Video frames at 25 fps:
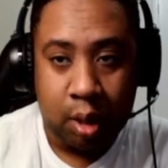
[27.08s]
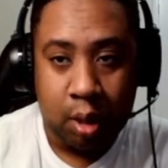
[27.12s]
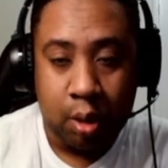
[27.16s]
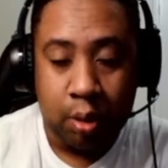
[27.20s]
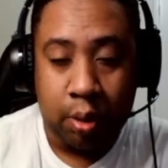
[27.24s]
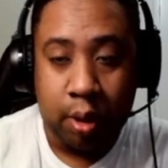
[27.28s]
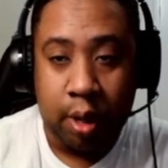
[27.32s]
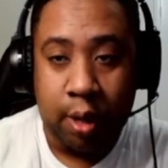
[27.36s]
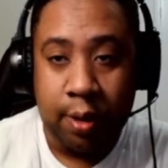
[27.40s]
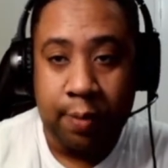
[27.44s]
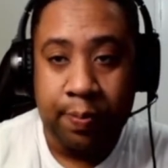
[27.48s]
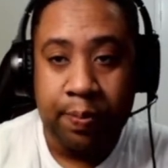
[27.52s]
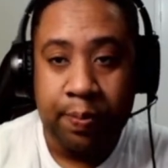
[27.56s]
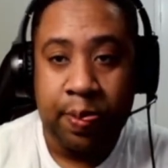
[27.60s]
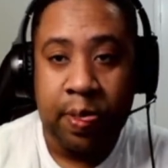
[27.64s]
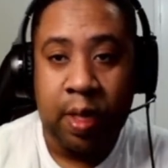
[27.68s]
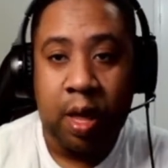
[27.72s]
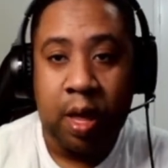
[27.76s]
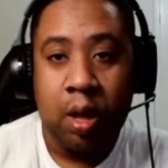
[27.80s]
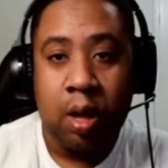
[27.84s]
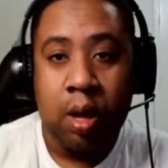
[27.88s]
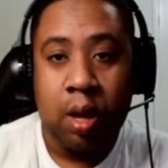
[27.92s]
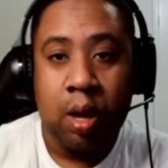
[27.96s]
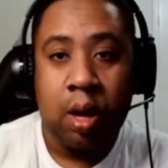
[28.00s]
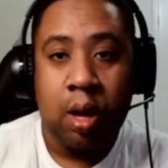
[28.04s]
Okay,
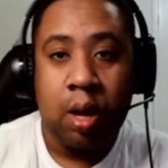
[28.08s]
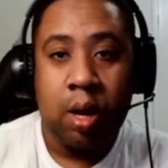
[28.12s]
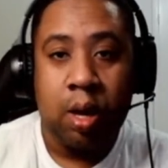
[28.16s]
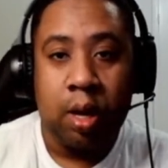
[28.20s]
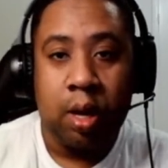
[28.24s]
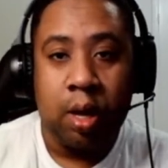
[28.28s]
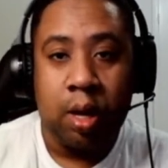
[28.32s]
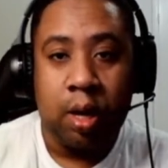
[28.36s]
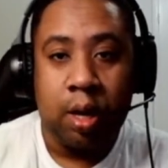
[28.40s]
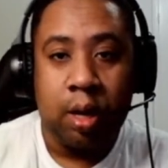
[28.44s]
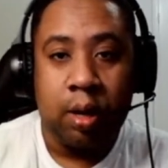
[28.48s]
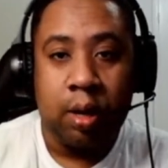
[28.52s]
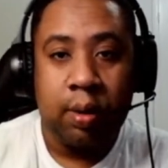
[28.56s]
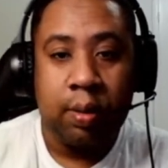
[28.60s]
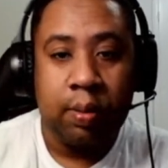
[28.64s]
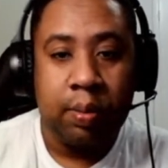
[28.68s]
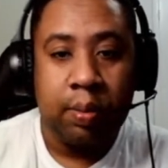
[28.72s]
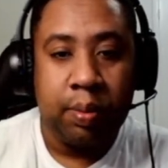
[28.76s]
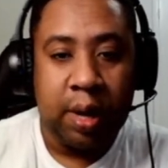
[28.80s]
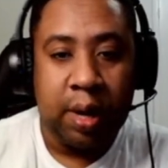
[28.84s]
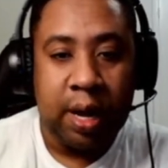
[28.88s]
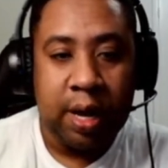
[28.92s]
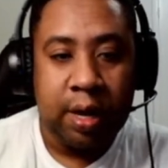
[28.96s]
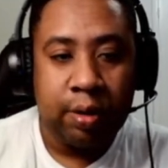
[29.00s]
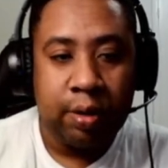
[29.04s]

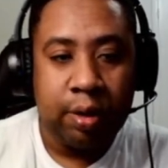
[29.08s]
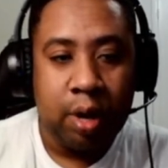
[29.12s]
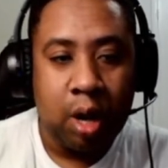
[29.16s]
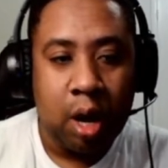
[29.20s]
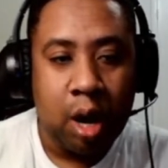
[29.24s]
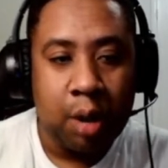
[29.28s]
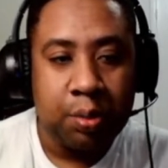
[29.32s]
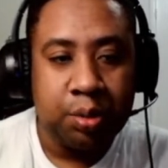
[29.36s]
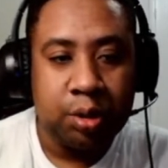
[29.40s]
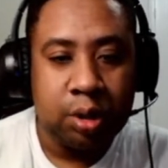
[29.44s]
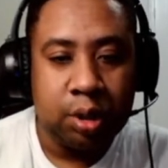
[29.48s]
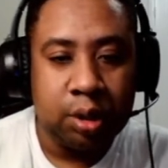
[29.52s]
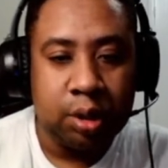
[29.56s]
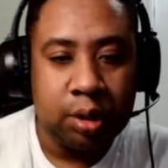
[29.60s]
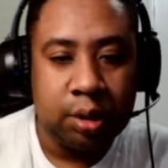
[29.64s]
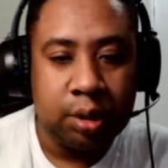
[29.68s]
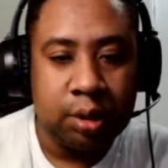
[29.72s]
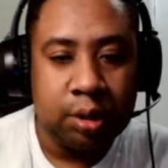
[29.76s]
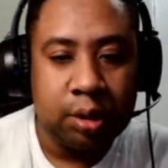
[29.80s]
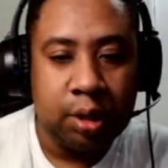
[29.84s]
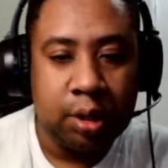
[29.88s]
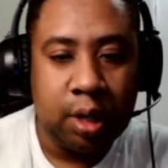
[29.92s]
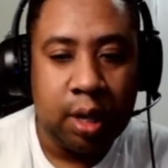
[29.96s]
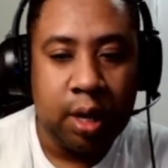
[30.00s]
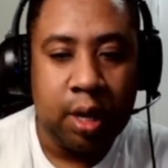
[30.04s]
binary
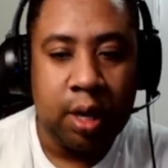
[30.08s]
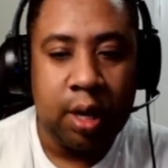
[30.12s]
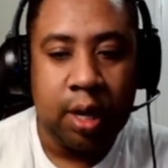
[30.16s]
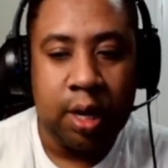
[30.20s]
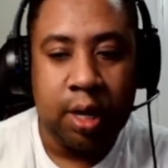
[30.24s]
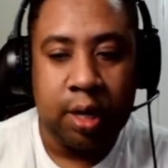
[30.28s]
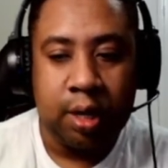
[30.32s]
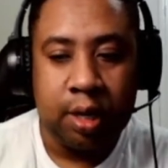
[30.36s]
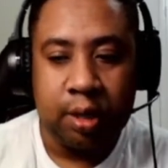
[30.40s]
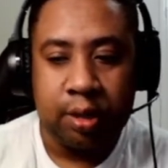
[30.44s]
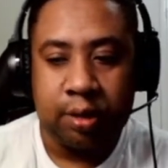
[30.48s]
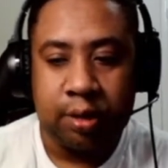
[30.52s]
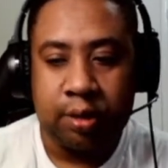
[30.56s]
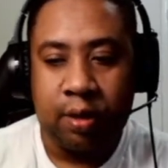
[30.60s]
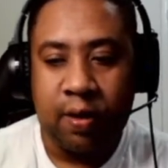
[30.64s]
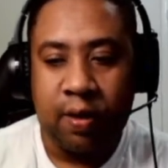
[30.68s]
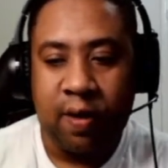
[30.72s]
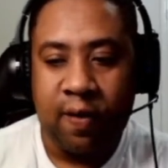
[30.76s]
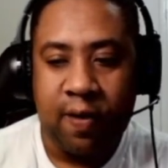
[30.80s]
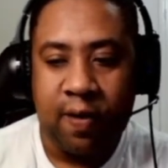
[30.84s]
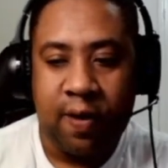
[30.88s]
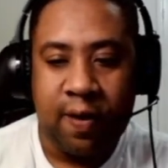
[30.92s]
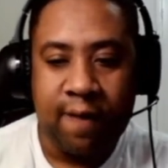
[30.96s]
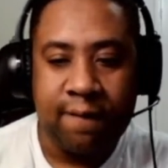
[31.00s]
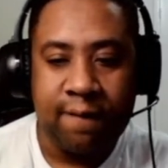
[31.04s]
options, it is
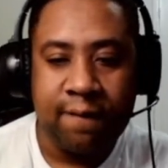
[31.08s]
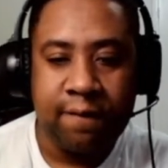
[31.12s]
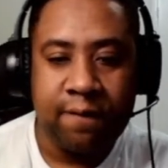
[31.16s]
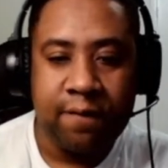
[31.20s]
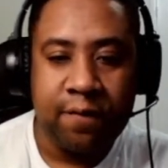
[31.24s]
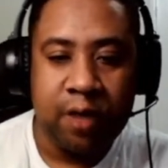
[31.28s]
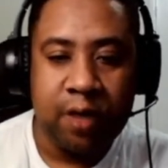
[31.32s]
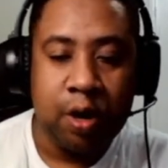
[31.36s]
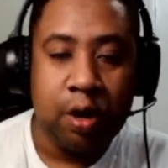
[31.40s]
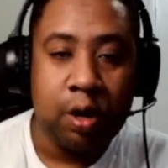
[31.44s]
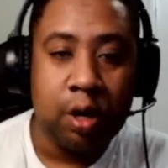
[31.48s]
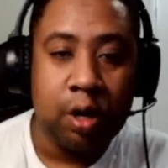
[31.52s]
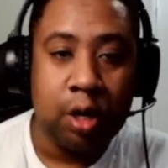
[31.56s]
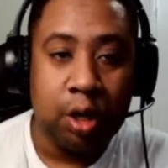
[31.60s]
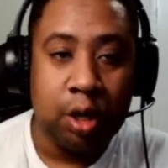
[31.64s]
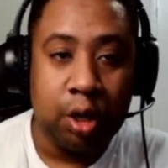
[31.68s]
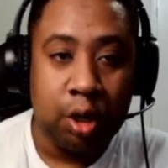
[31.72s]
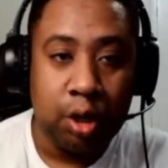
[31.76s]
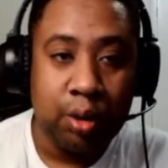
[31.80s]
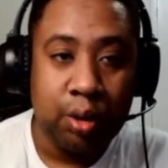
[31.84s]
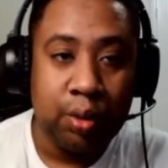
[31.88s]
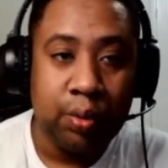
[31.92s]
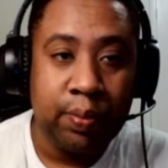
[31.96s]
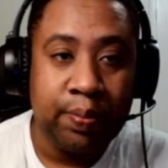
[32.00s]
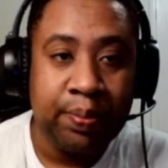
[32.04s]
fairly
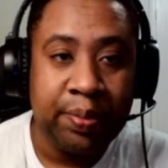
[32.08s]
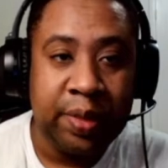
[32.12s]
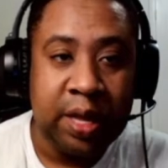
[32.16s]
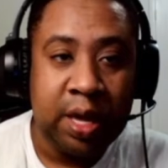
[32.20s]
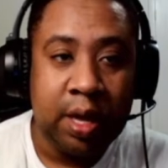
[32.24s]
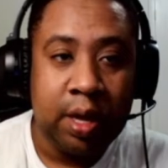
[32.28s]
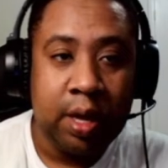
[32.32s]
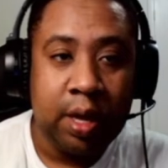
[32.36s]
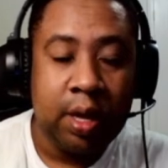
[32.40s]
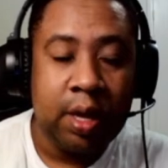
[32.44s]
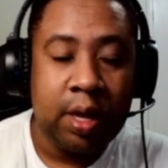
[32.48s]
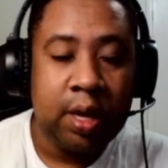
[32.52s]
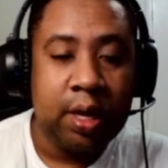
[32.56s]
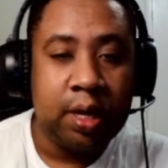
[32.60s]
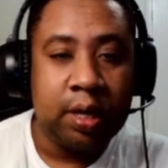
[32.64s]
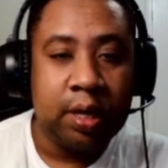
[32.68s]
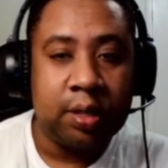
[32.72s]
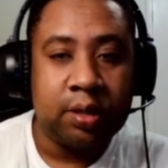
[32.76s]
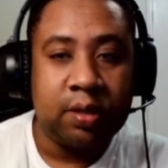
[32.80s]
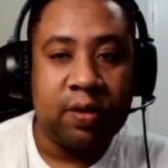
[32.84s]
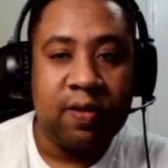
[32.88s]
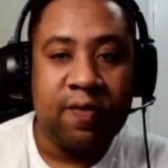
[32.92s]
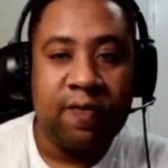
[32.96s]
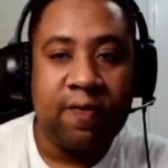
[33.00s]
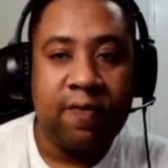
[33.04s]
new. It
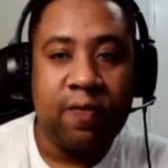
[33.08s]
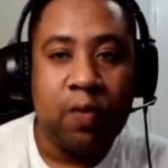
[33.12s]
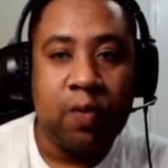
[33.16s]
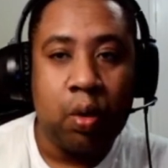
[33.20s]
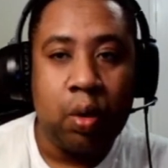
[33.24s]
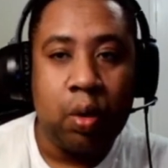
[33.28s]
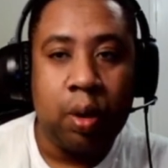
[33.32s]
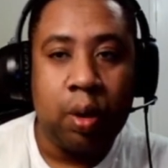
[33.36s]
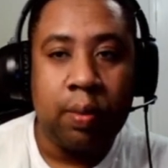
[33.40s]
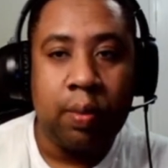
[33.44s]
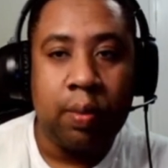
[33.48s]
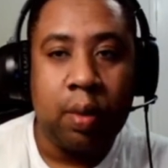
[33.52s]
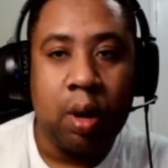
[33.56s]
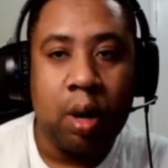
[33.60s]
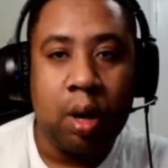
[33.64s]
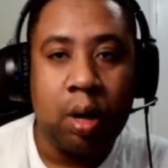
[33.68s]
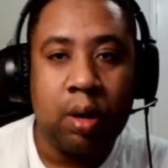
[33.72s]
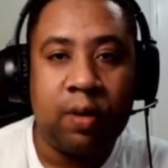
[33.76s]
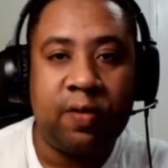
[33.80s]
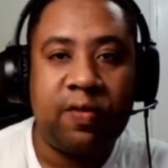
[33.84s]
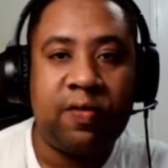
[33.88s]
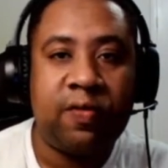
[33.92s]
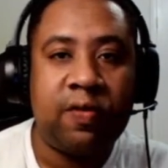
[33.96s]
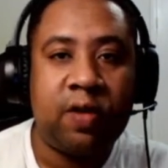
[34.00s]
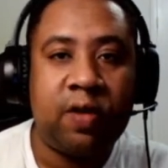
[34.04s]
is a form
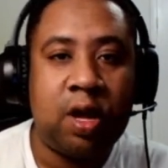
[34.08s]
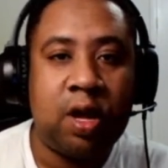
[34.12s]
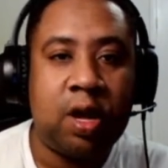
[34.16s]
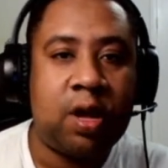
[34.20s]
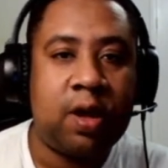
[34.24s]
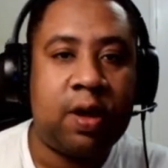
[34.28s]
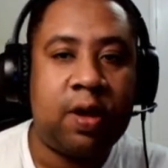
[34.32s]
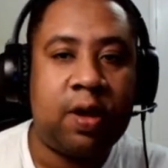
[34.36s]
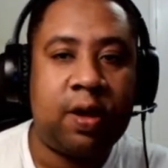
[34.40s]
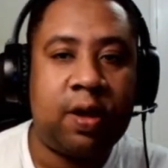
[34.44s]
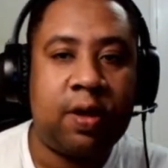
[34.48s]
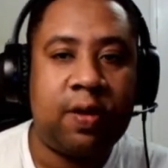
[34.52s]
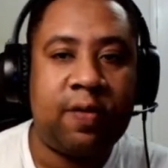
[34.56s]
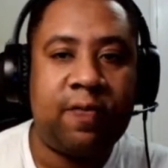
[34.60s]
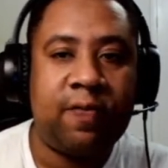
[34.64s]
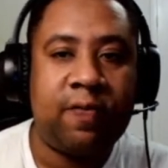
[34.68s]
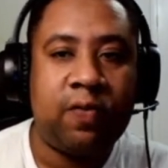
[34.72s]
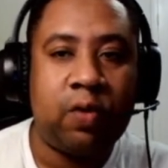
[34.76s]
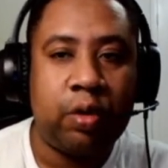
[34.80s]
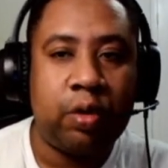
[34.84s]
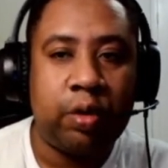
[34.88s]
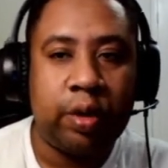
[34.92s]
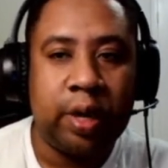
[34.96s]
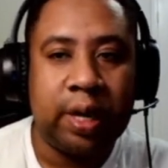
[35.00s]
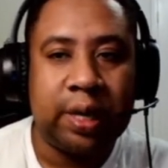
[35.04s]
of
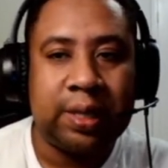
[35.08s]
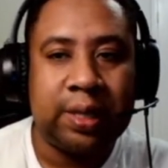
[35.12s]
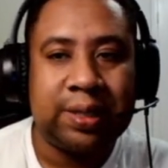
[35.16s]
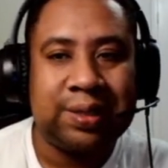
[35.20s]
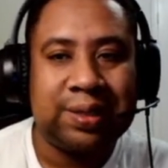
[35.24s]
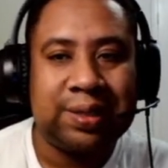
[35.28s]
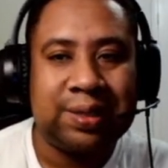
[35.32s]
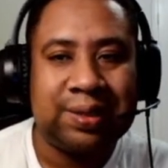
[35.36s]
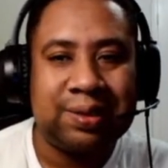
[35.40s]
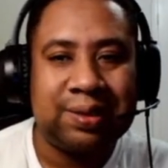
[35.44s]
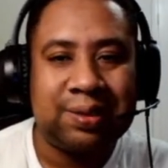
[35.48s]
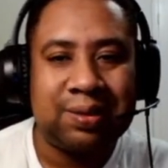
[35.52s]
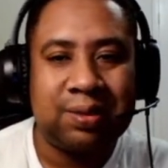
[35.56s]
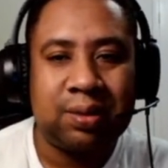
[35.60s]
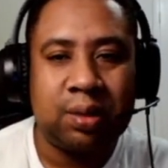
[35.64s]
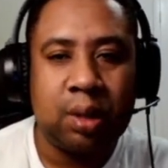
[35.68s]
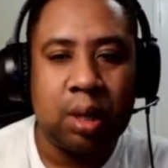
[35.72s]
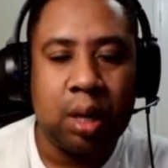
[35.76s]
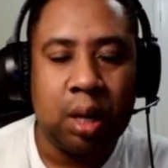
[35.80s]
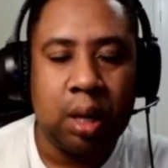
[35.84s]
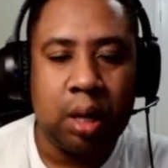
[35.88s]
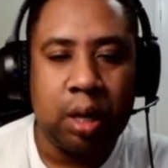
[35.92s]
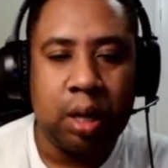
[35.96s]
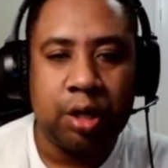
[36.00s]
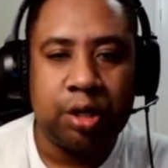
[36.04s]
forex
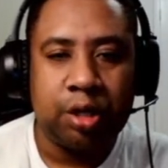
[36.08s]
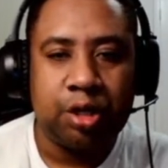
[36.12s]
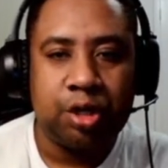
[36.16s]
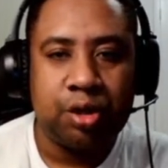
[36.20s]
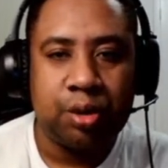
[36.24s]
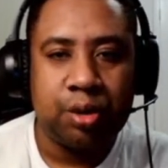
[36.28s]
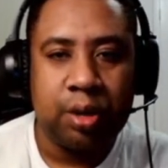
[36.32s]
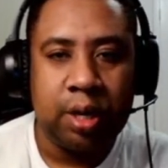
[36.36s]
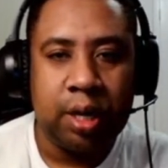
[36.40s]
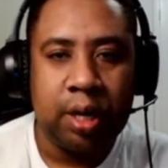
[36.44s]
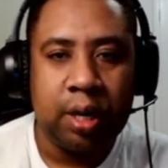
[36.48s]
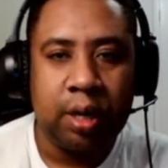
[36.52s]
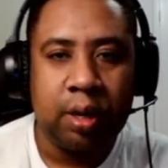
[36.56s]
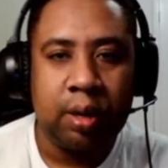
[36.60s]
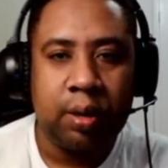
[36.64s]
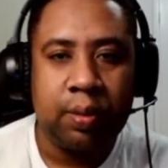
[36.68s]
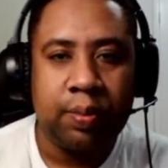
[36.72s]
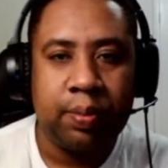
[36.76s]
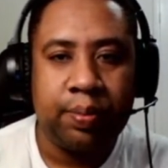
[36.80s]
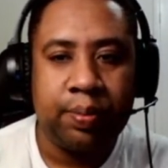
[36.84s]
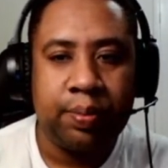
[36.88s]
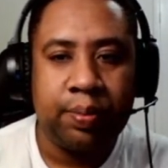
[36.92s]
trading.